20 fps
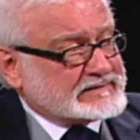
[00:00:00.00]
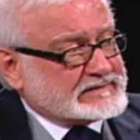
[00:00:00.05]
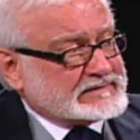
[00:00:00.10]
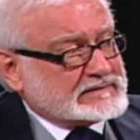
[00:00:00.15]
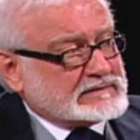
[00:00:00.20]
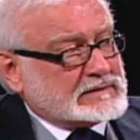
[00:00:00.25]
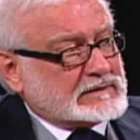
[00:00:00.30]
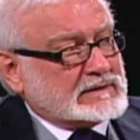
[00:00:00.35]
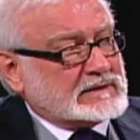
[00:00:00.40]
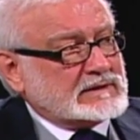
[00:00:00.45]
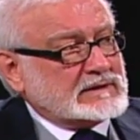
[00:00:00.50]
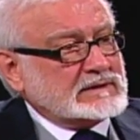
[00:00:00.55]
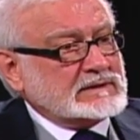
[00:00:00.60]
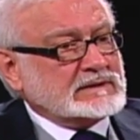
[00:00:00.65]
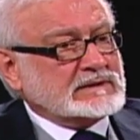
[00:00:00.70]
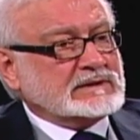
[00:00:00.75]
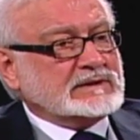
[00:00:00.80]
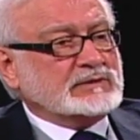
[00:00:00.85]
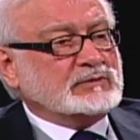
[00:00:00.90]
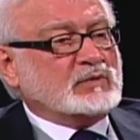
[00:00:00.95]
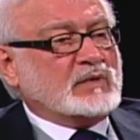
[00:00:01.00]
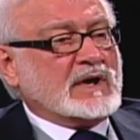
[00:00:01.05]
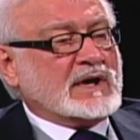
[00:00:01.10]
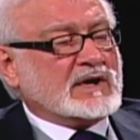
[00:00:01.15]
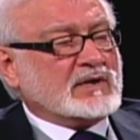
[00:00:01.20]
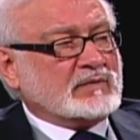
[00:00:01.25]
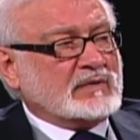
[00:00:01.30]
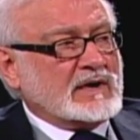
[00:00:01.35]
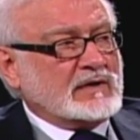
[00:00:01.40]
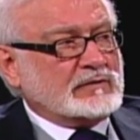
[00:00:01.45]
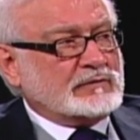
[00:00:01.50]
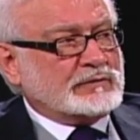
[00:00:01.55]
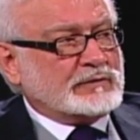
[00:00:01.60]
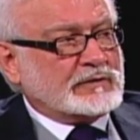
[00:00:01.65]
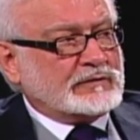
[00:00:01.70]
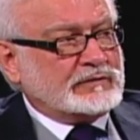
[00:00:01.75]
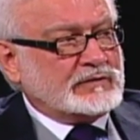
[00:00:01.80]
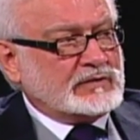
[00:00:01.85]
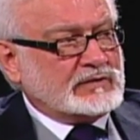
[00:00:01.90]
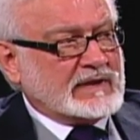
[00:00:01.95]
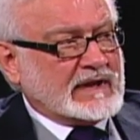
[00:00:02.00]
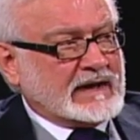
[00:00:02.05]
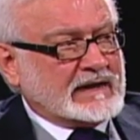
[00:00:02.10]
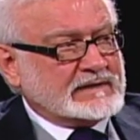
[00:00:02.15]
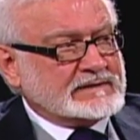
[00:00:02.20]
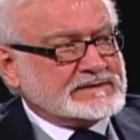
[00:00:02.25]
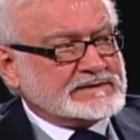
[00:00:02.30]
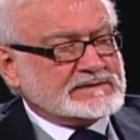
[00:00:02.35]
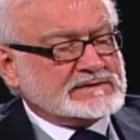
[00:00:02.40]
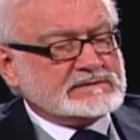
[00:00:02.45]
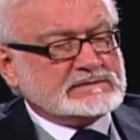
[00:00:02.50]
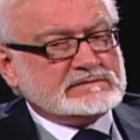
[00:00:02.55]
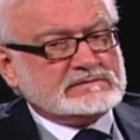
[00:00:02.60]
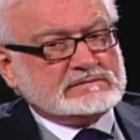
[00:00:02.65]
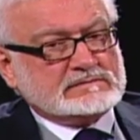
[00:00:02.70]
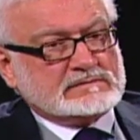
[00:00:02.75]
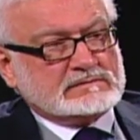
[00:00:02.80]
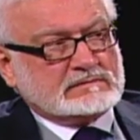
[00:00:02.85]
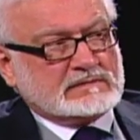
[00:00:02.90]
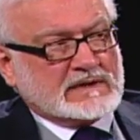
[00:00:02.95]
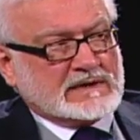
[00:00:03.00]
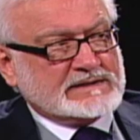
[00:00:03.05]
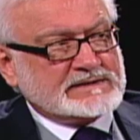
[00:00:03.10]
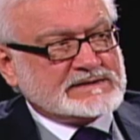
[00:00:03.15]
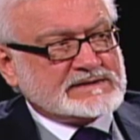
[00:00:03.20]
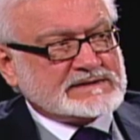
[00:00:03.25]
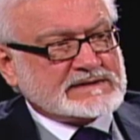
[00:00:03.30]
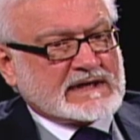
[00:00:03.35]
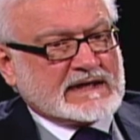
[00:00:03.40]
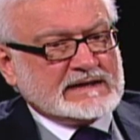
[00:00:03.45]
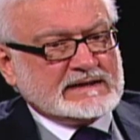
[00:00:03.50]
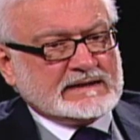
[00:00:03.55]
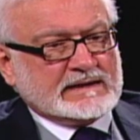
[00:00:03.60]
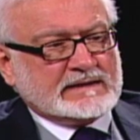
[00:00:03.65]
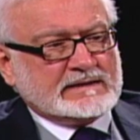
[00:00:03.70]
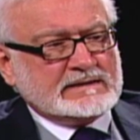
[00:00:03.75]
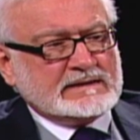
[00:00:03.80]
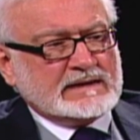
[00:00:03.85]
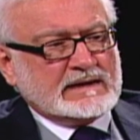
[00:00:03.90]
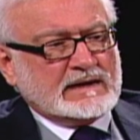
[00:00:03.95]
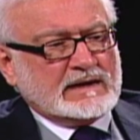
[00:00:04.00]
And you walk around for a few days, months, as I did,